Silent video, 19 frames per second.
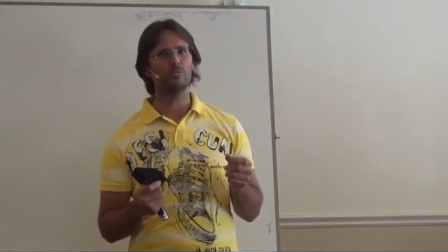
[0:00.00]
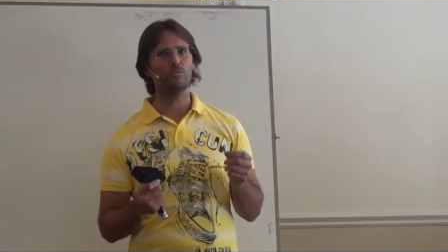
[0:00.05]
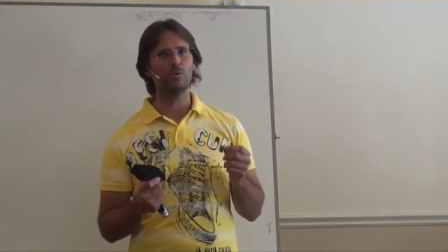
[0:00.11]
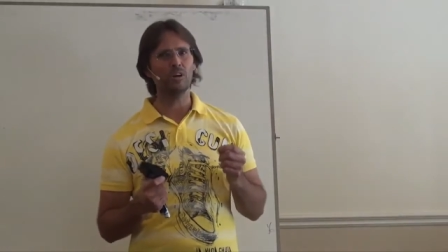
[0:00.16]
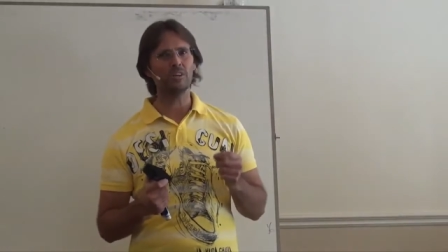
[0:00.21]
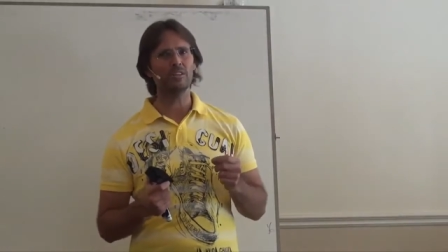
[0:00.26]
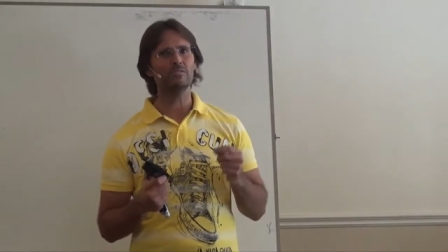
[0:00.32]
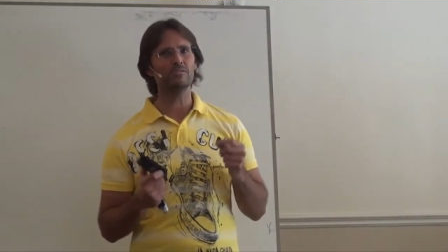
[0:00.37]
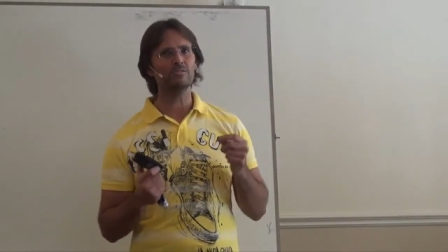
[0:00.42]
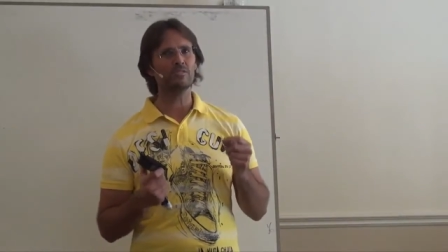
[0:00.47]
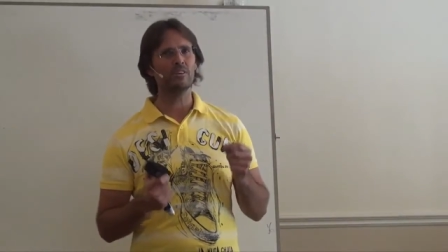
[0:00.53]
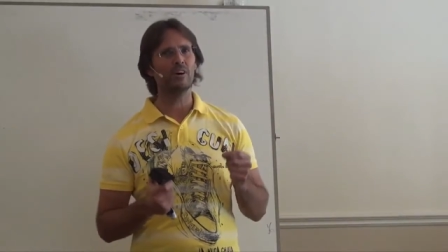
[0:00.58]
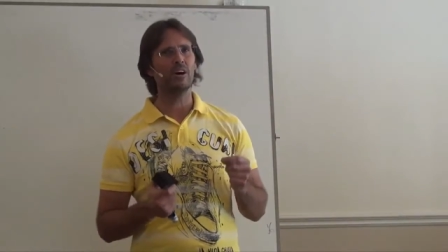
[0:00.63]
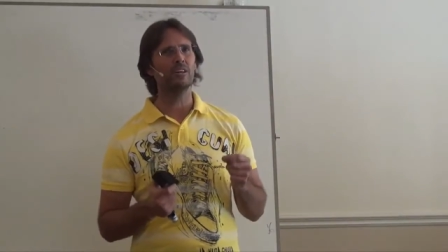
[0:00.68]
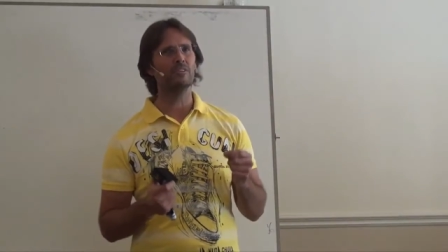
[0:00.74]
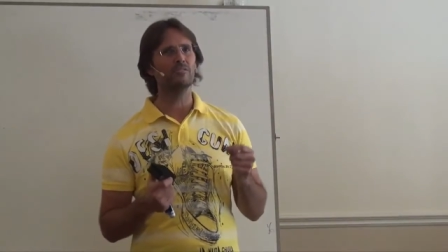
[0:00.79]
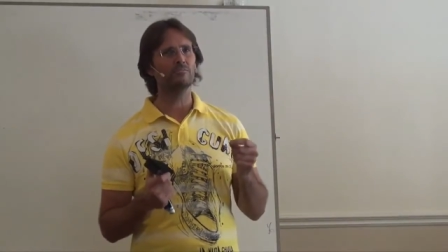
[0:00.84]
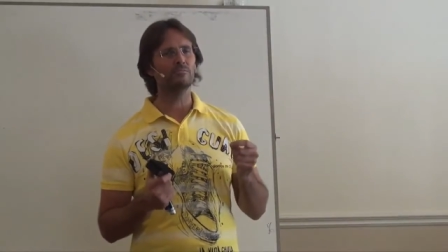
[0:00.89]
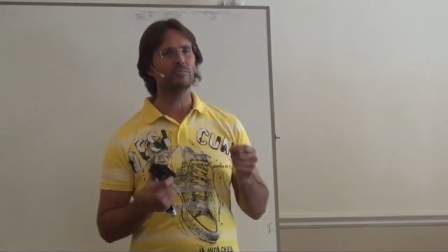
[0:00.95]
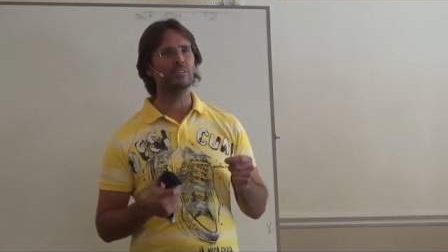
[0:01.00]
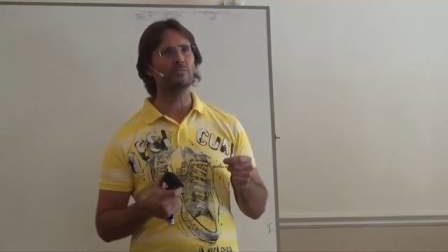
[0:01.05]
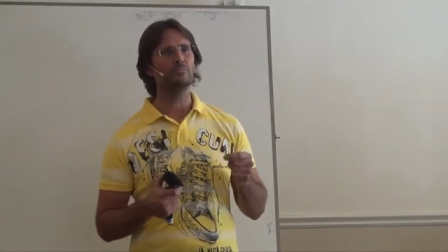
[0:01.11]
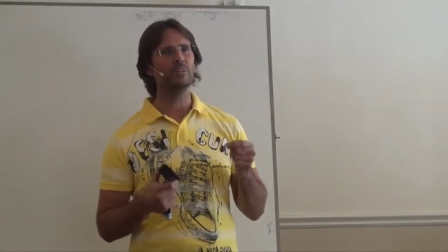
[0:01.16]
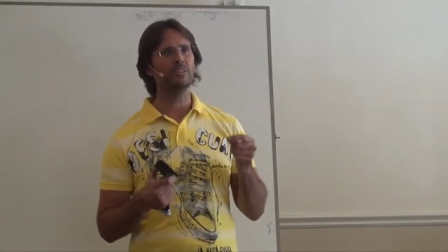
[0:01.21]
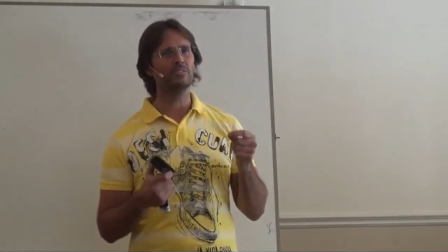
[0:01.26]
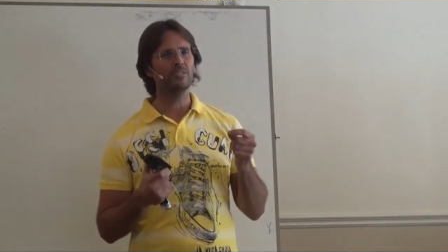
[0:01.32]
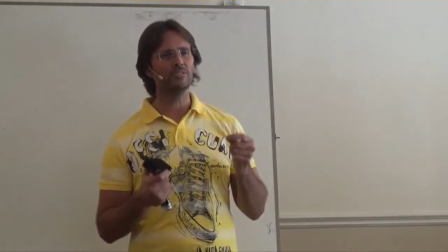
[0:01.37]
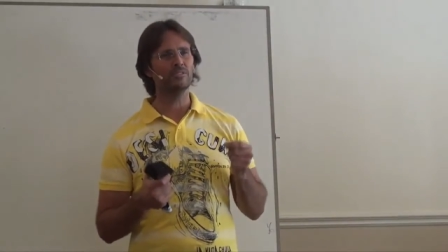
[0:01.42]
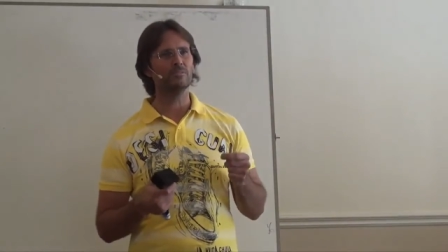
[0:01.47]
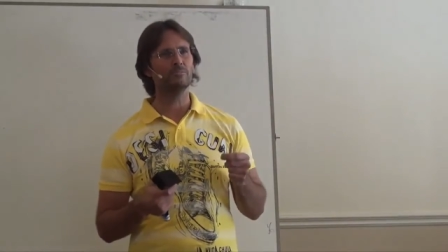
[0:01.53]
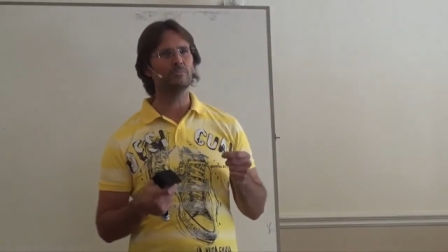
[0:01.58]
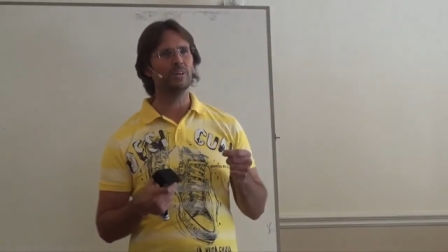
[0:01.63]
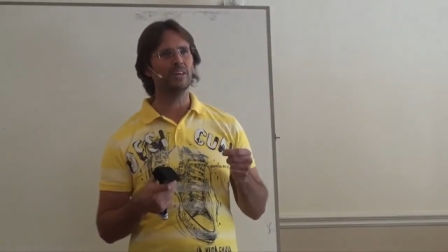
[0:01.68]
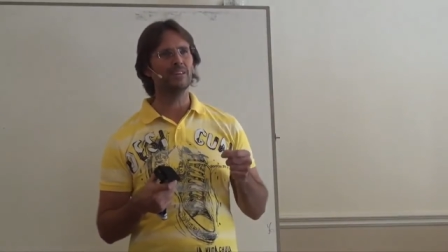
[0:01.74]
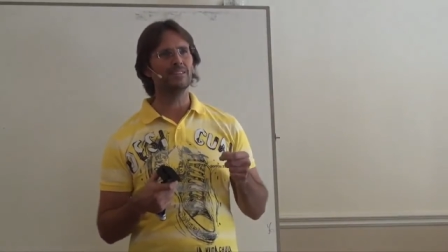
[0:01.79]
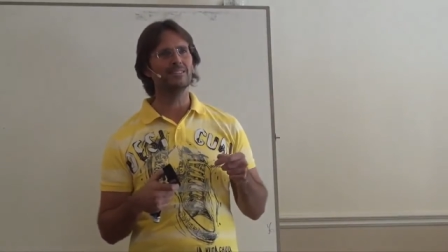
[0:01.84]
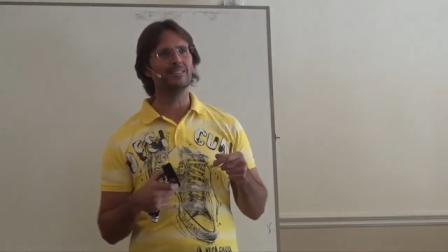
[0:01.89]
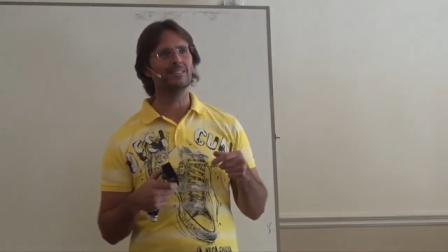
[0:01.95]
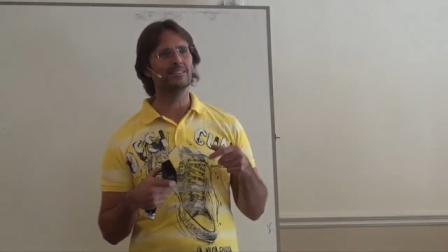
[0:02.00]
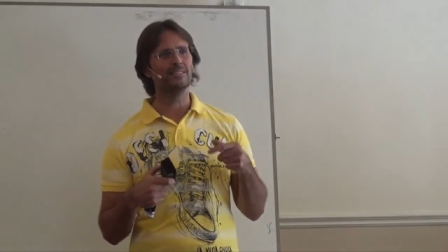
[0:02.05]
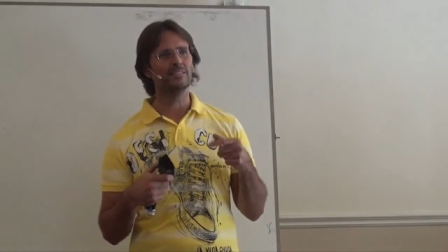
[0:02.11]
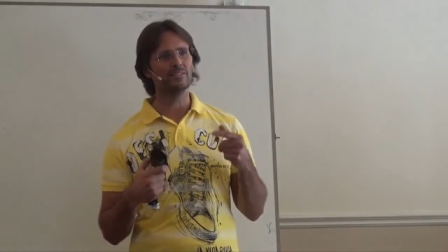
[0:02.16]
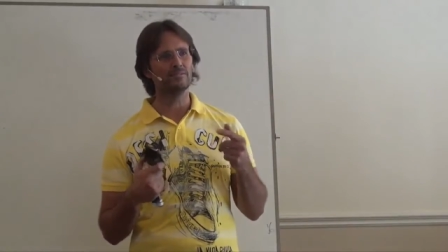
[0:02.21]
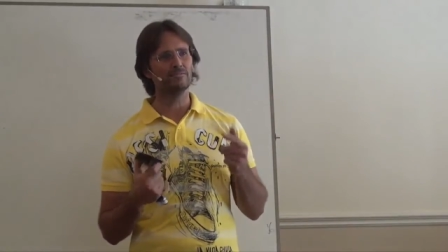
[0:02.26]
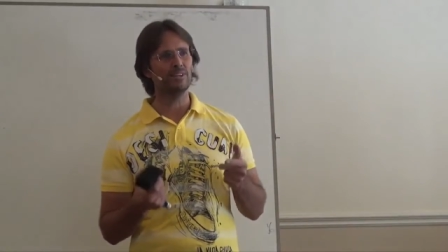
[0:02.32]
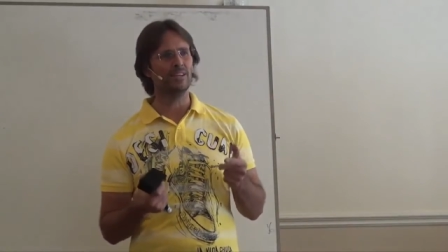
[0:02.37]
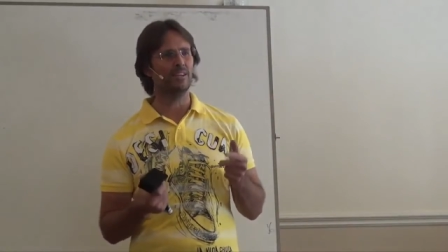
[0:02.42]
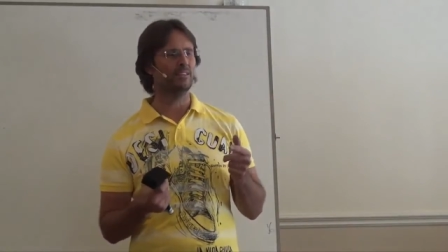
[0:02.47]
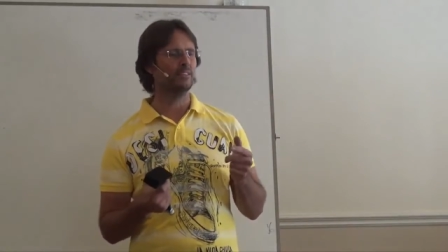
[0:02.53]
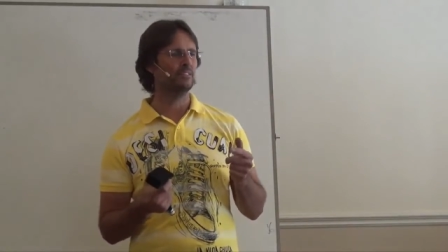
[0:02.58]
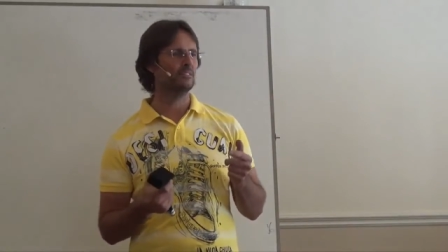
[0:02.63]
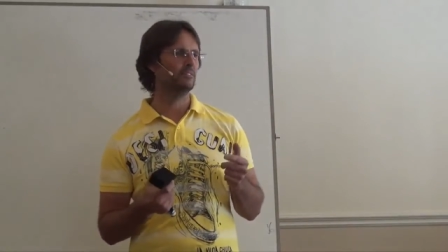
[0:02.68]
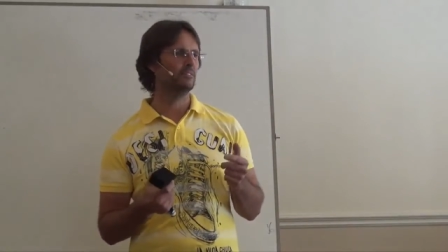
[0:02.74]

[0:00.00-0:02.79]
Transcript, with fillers: what inside of me participated in this event?